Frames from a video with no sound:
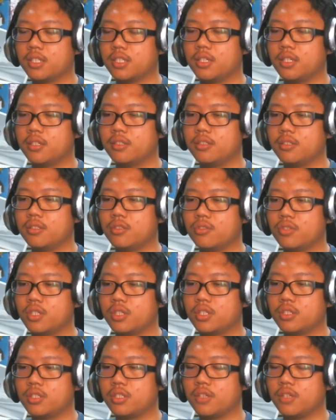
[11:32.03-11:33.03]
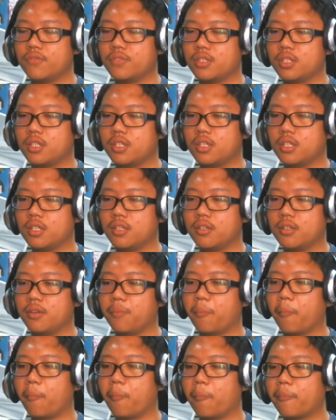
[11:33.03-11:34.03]
You know, there's never
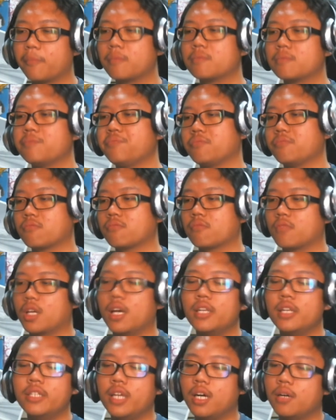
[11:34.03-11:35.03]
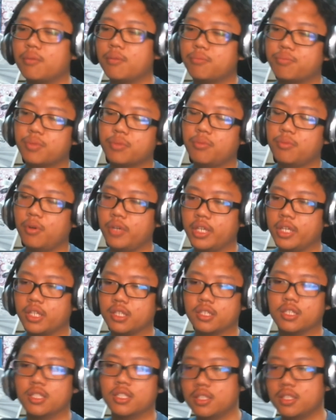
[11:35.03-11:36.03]
and now
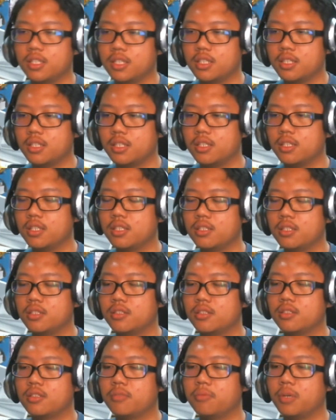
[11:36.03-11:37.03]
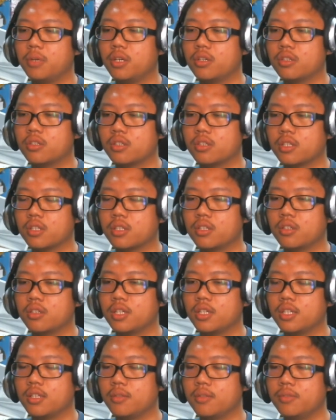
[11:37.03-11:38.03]
promoting the small
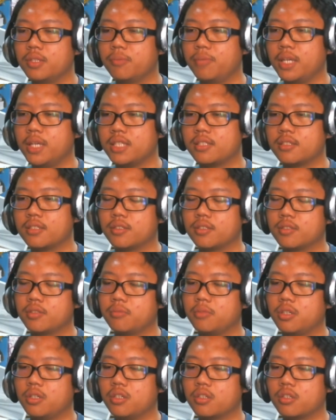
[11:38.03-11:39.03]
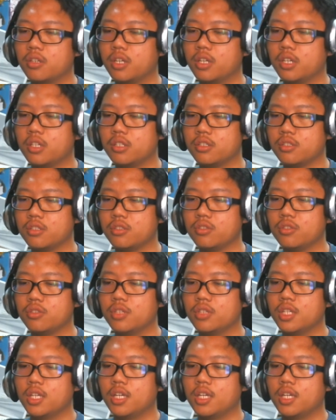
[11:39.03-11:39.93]
creator, the best small creators, you